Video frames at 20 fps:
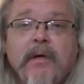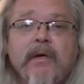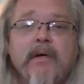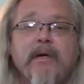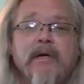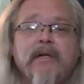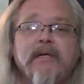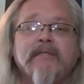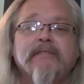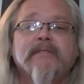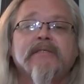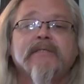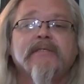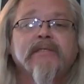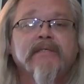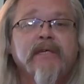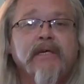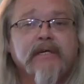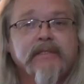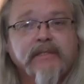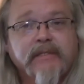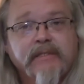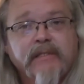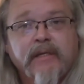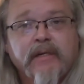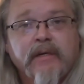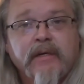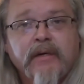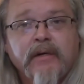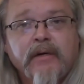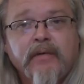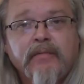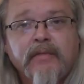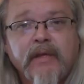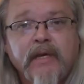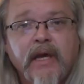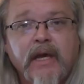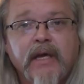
It is the 6th of the